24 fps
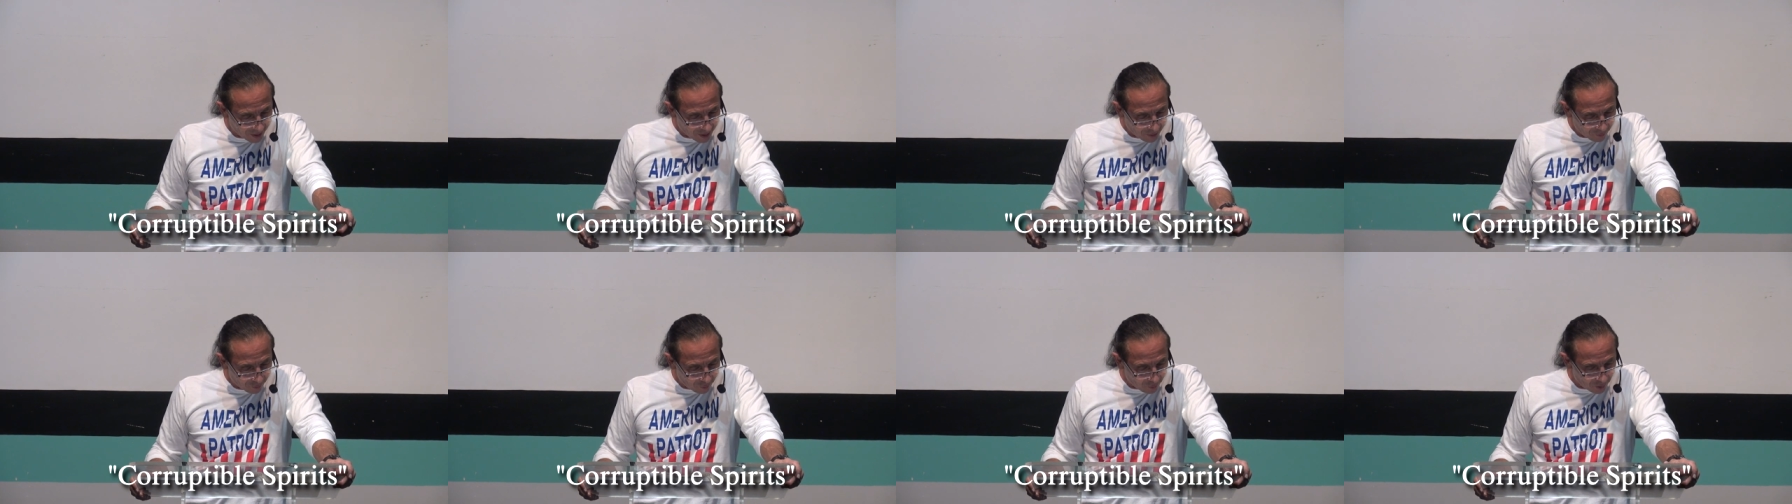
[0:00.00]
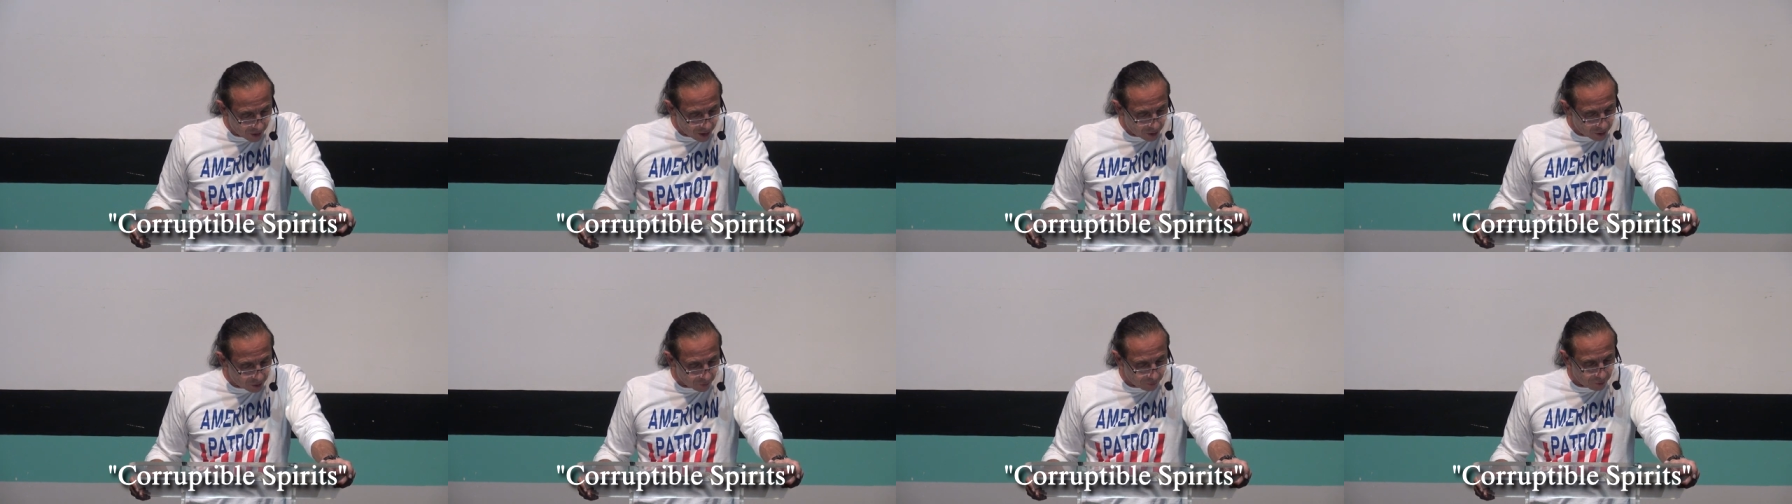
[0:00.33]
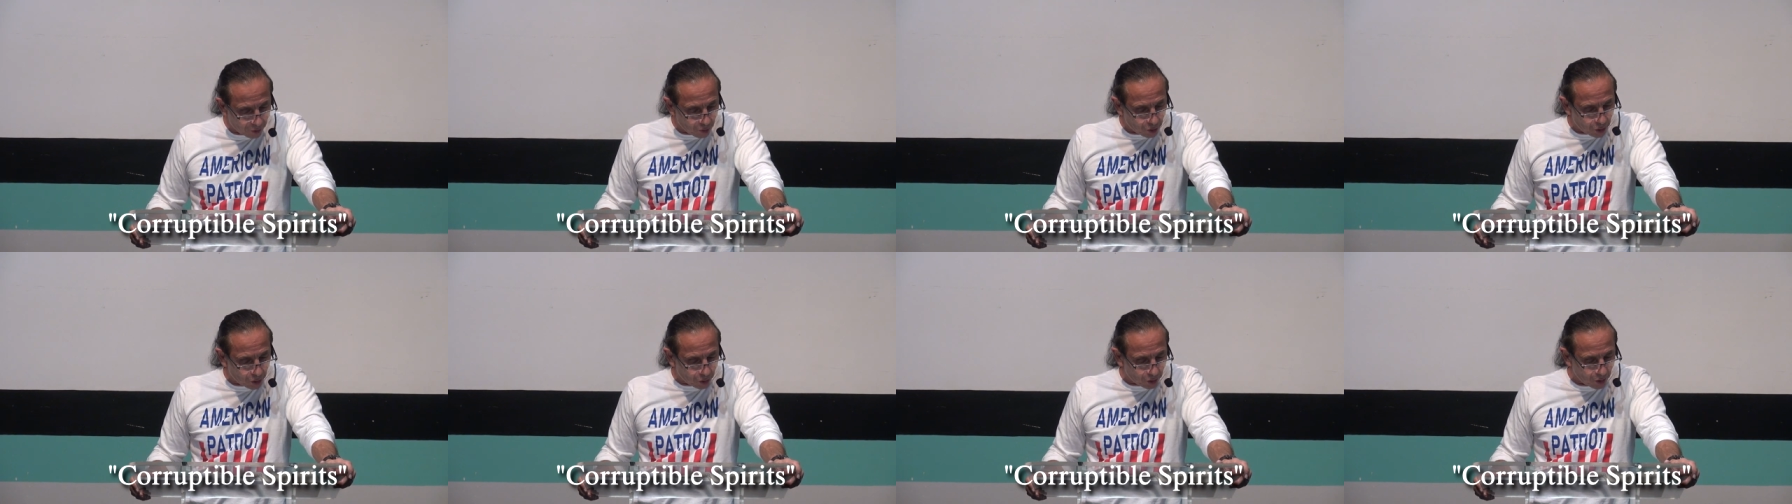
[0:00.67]
For each of
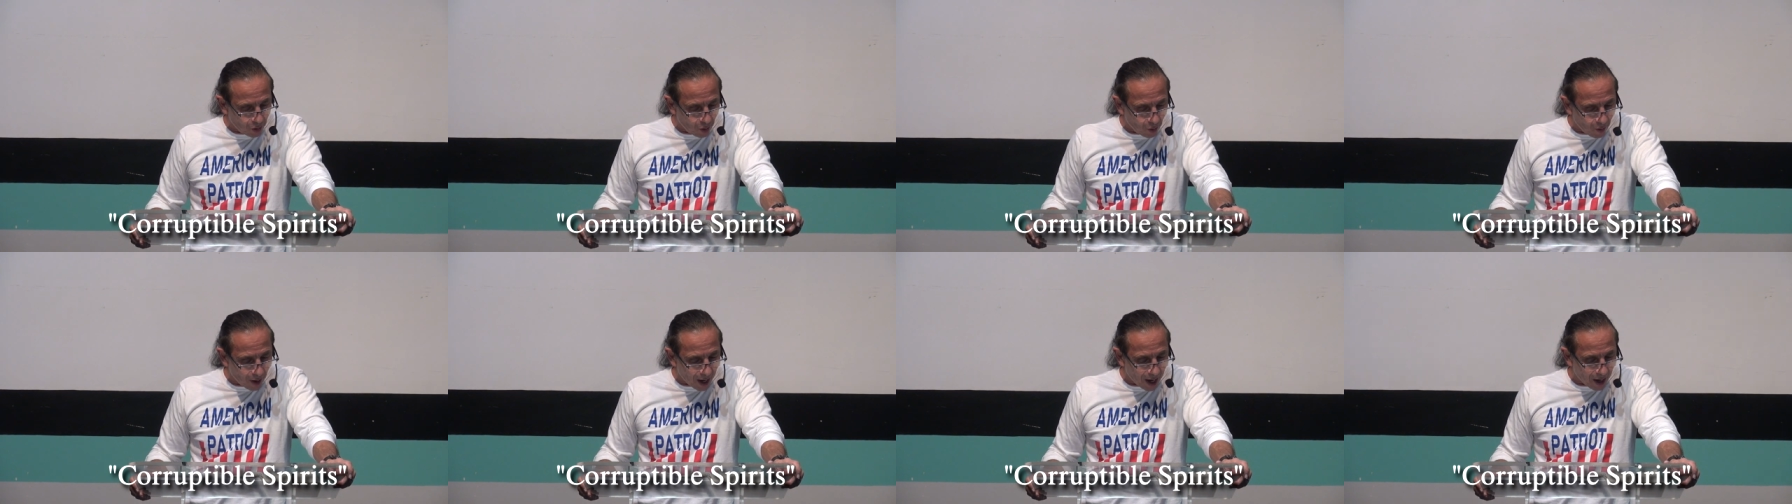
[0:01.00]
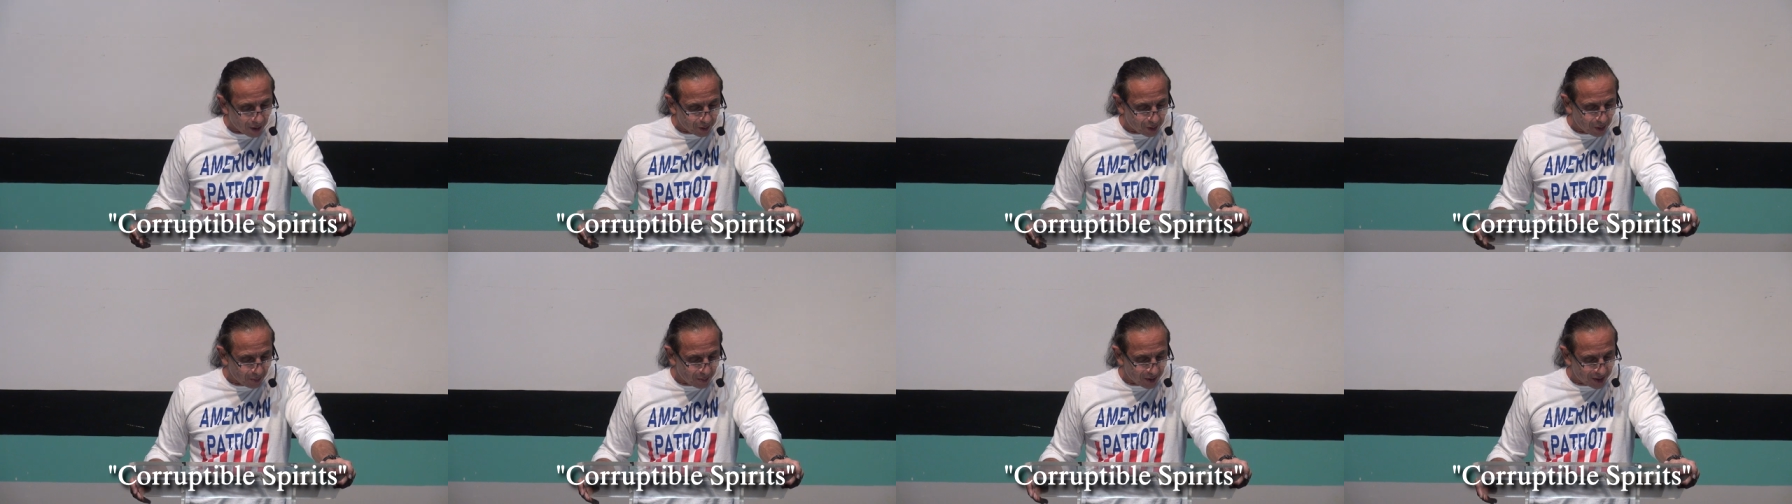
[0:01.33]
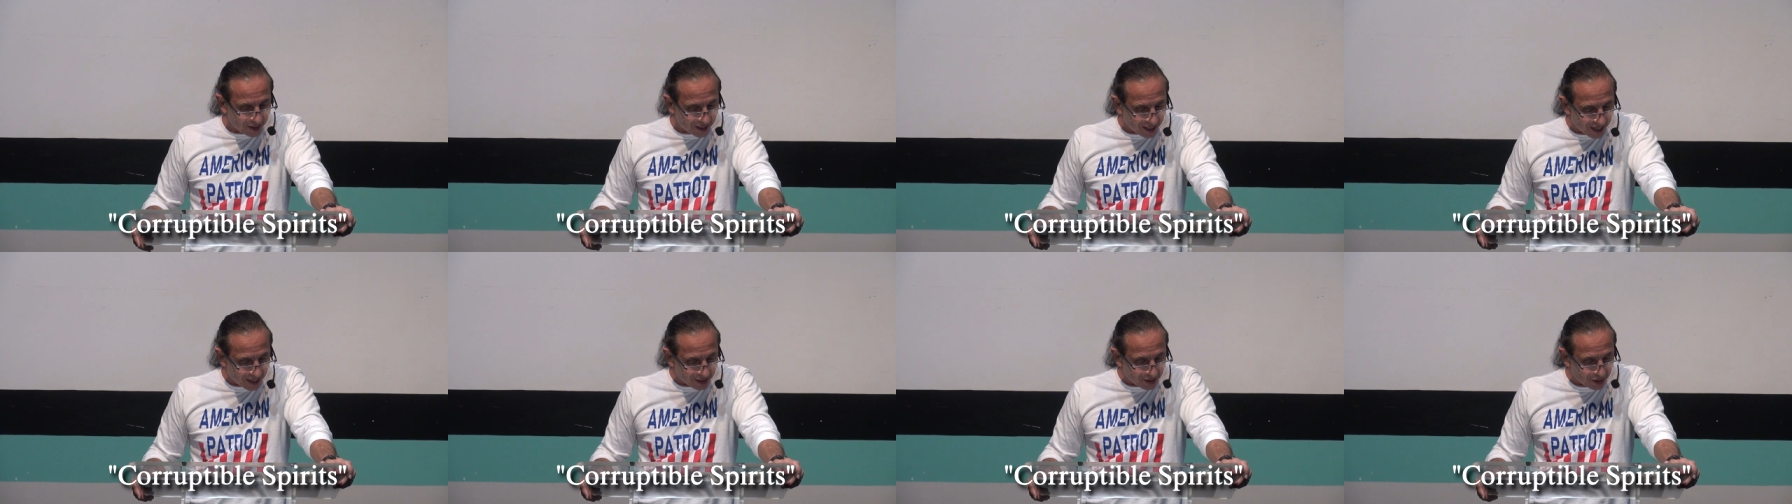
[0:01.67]
you should know how to
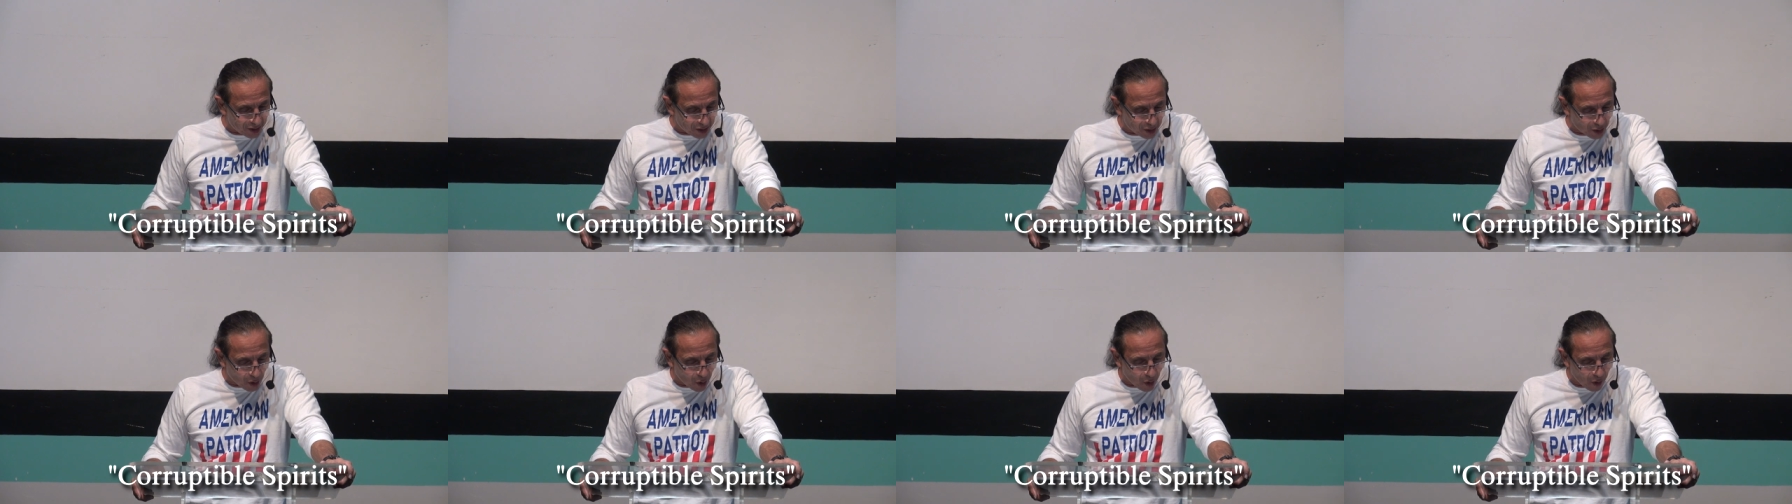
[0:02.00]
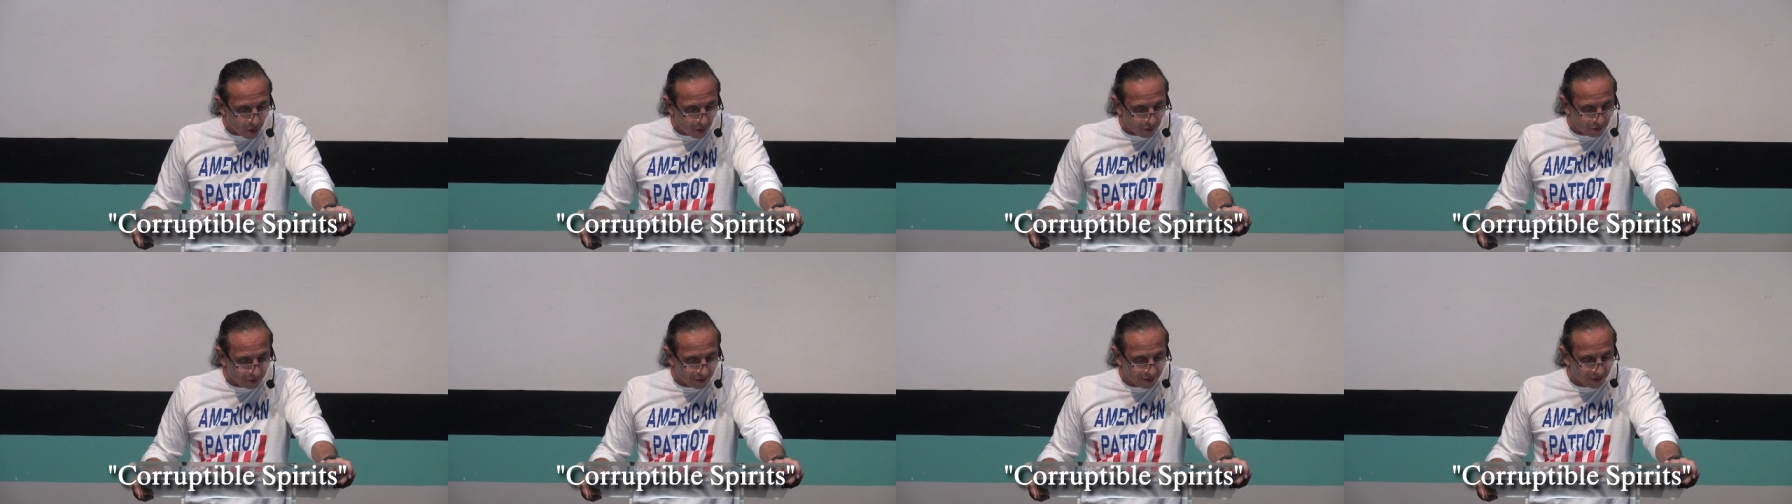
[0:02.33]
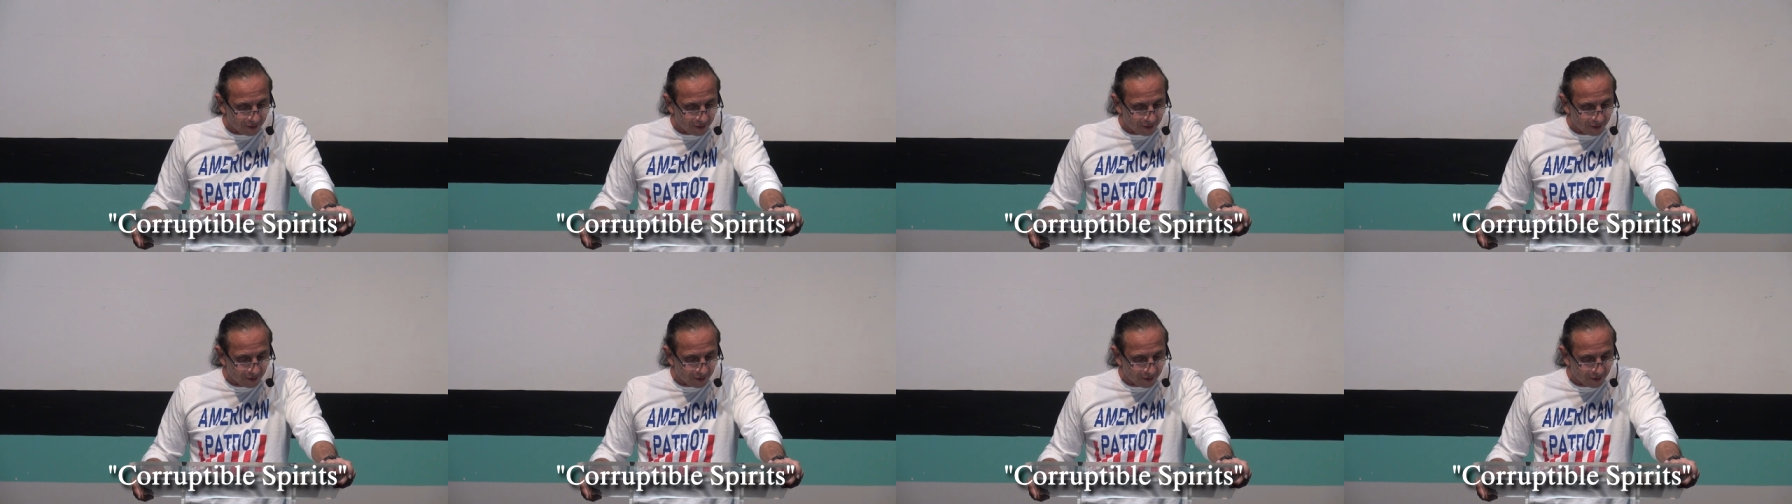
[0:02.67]
possess his own